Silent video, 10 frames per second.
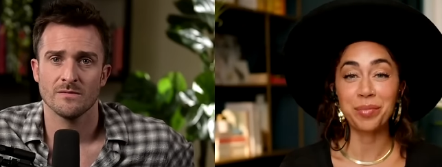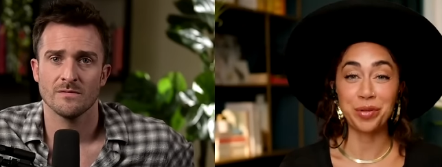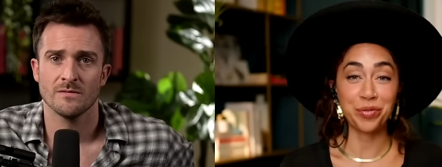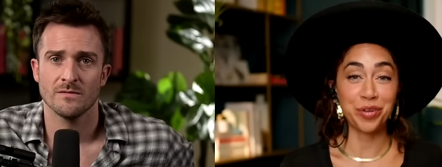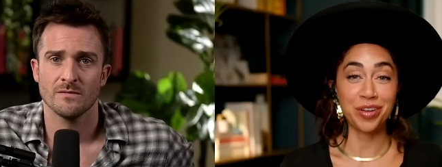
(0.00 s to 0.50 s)

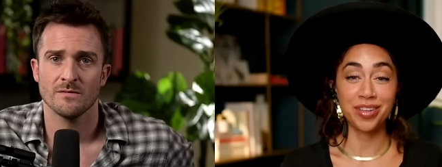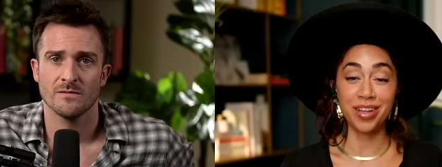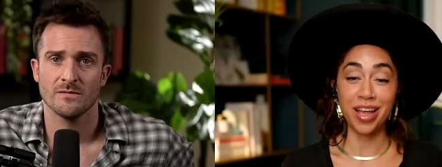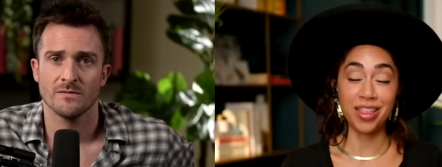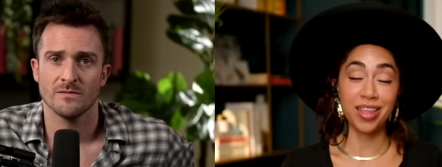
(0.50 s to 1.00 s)
Speaker 1: beautiful
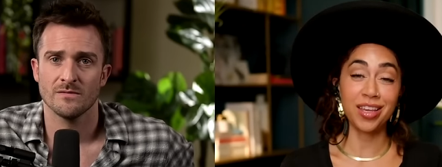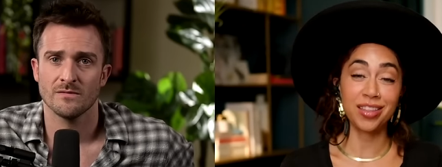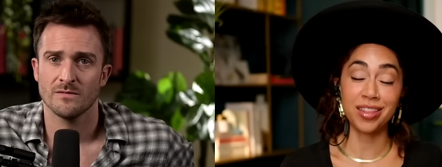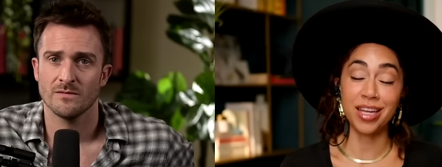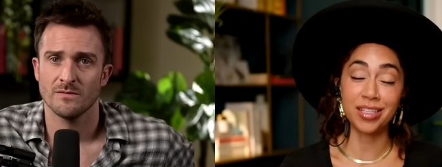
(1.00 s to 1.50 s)
i
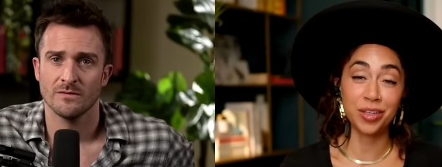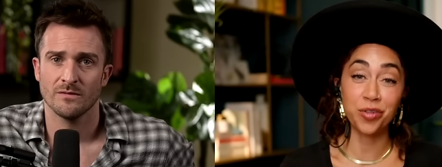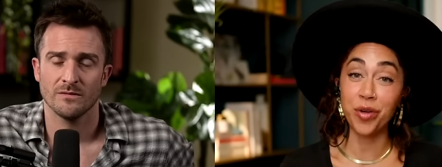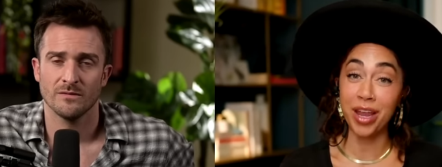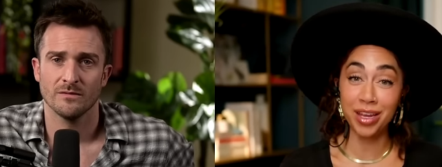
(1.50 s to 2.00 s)
think that that's a
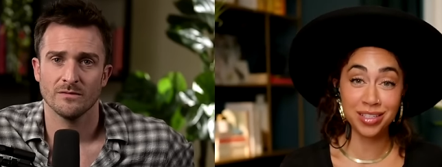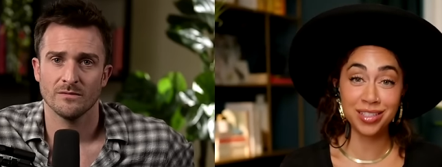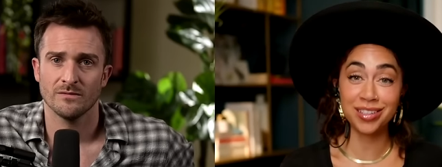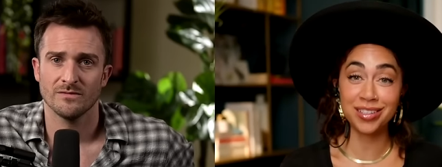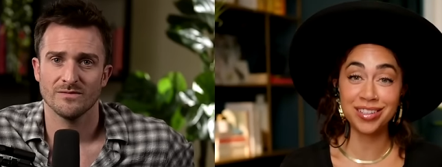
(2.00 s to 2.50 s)
great
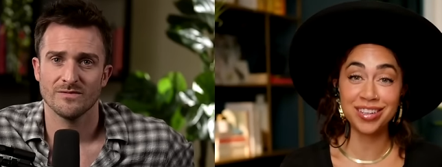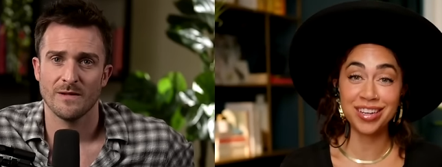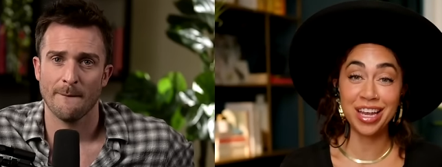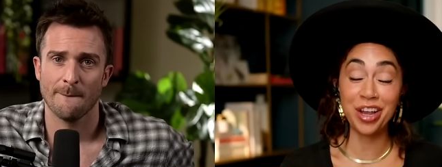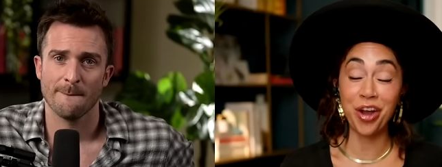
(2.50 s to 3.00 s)

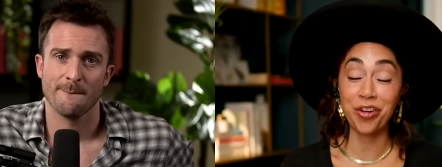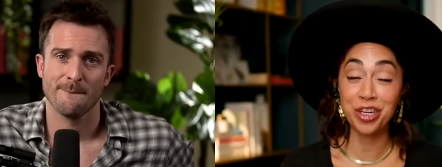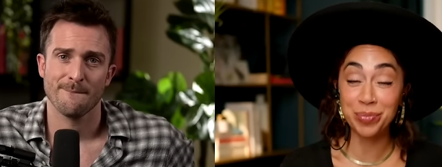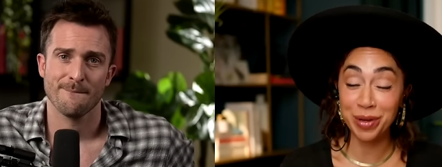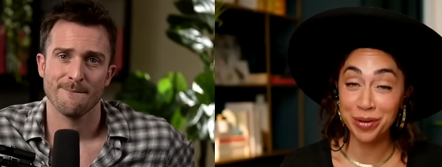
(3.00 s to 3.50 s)

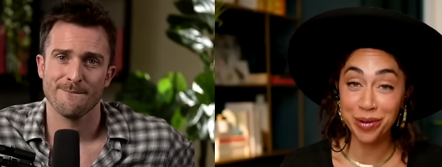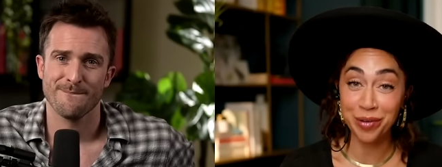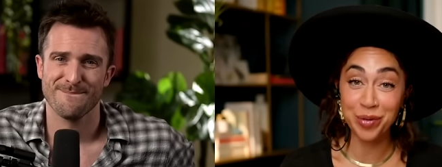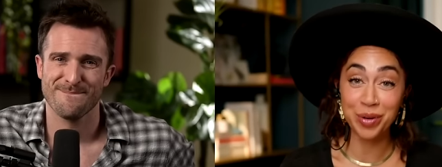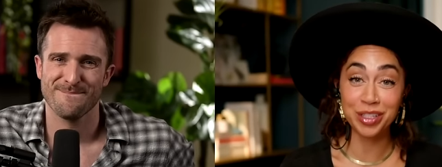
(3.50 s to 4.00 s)
encouragement for
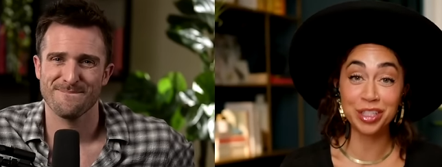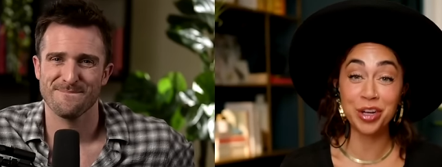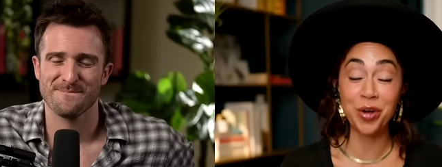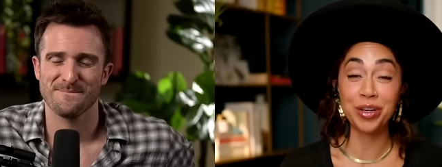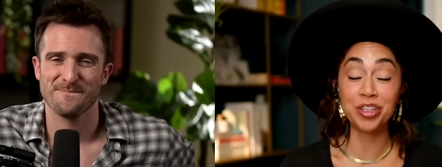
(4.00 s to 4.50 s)
everyone to
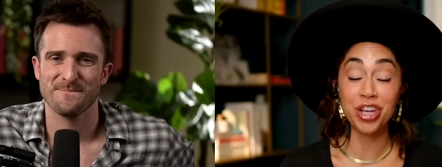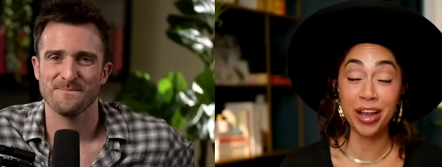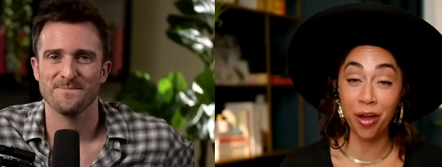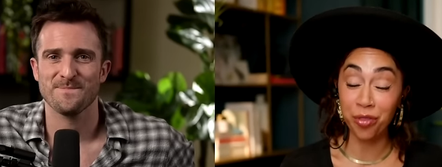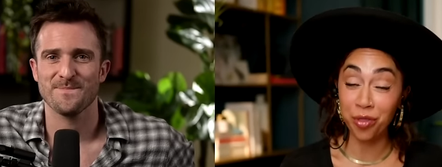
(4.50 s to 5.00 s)
go and
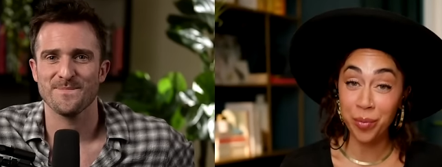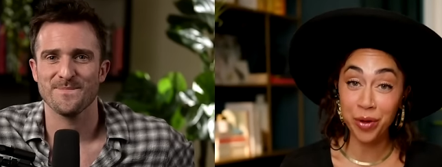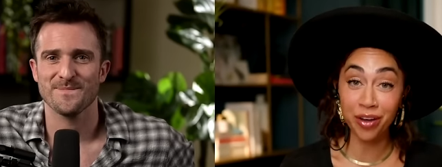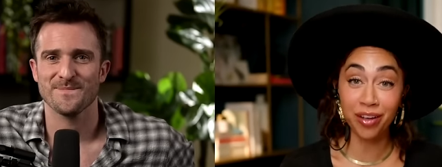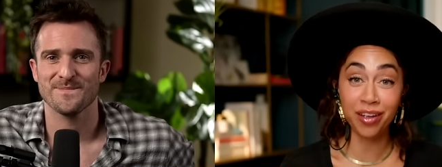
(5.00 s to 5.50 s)
check out the
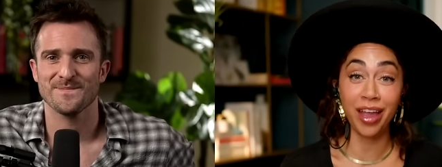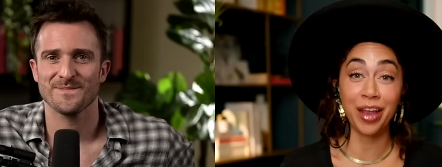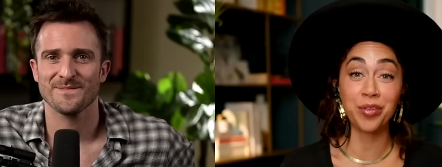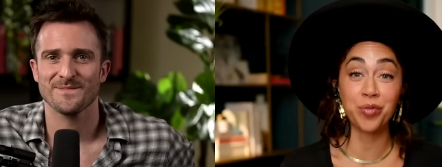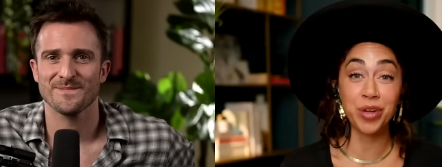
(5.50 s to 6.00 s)
book
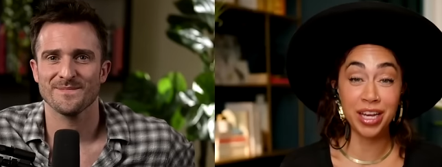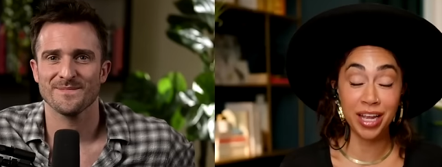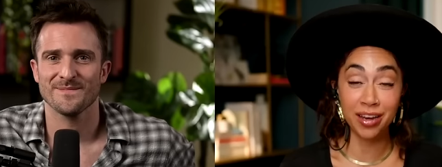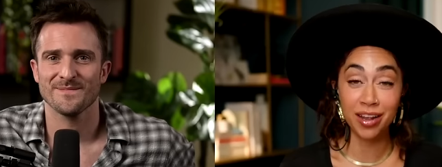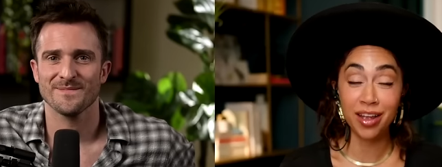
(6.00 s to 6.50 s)
and read
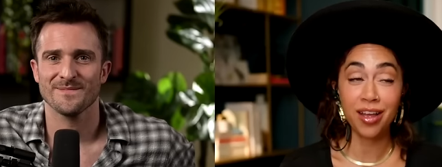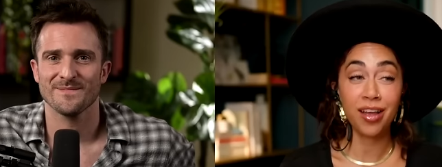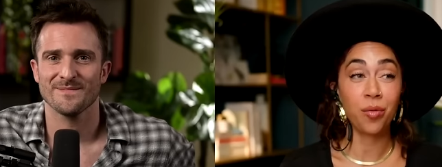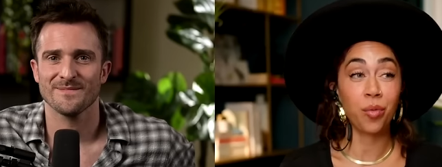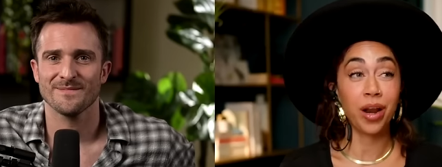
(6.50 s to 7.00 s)
it
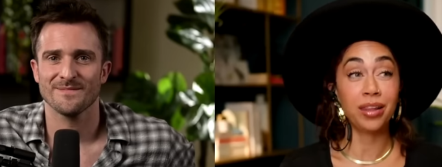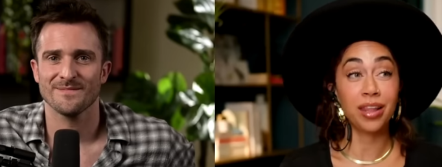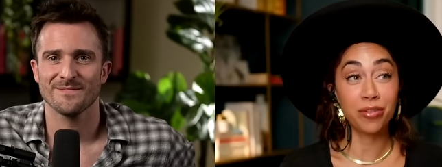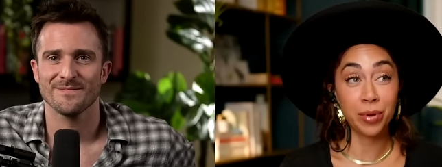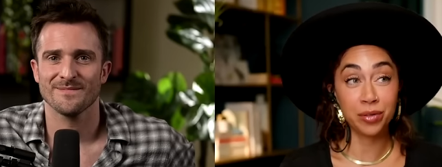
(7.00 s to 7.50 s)
what i
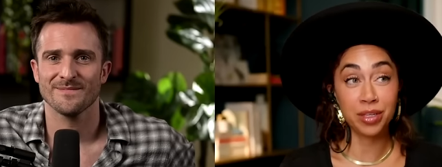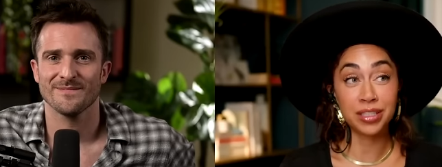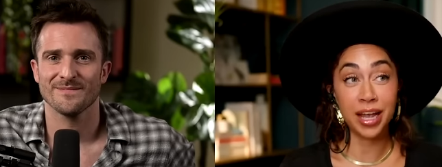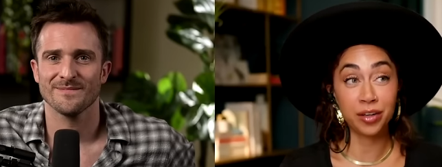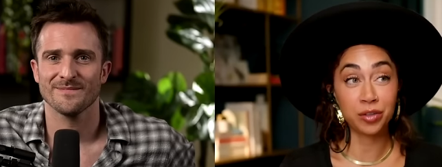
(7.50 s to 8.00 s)
love about the
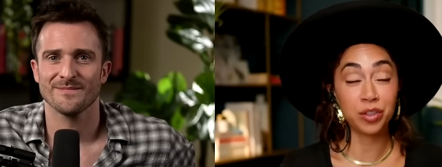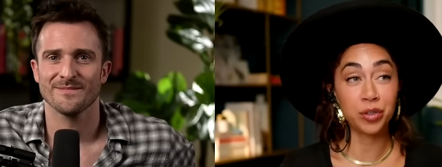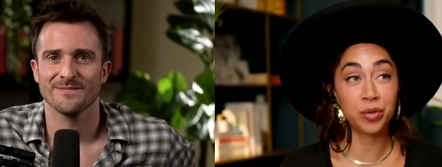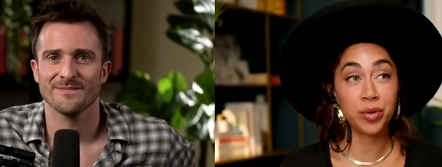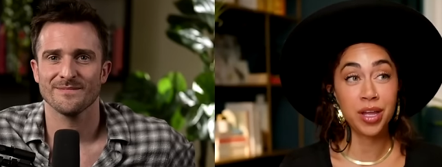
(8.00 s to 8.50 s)
title
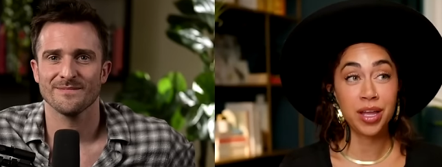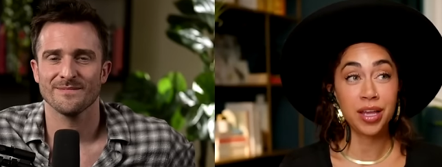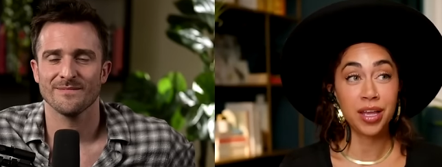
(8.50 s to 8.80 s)
too